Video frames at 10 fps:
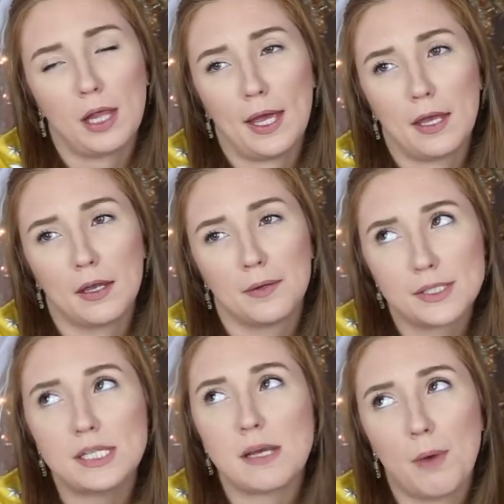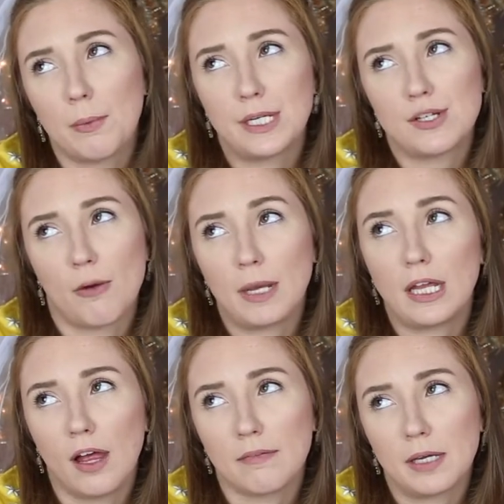Like, since the moment he told me
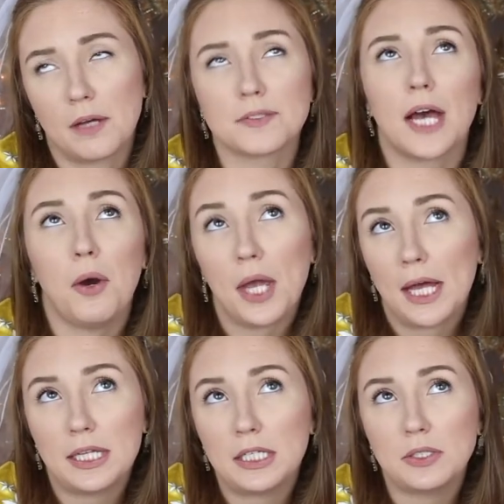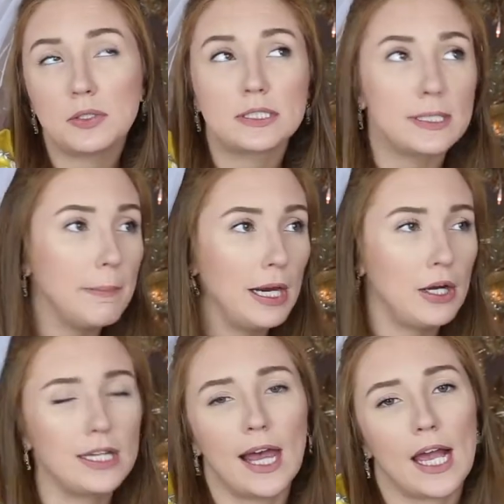he loved me, I was like, okay, I love you too, let's get
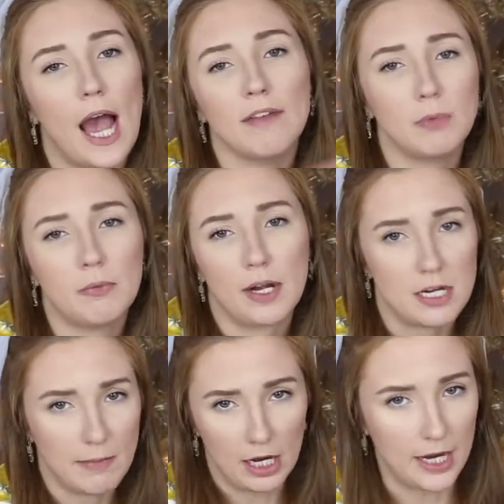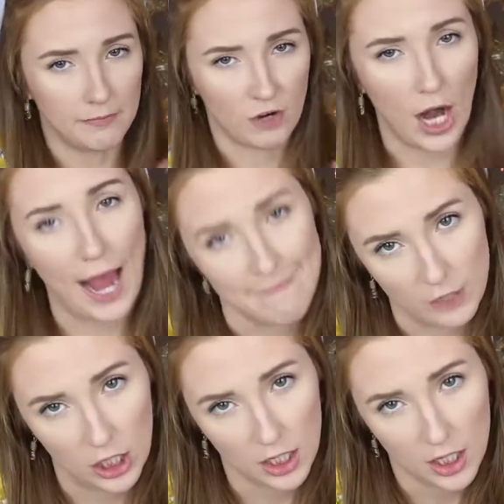married. Like, I've been ready to marry him
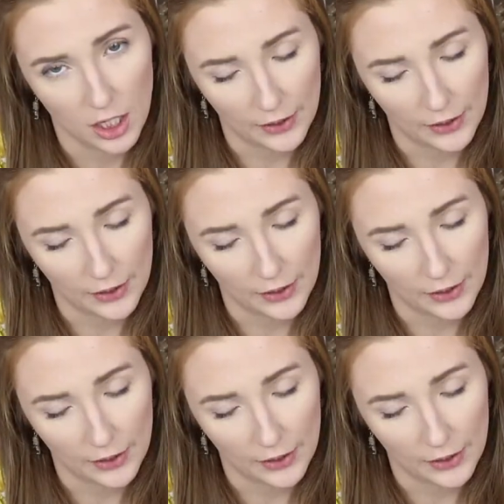forever.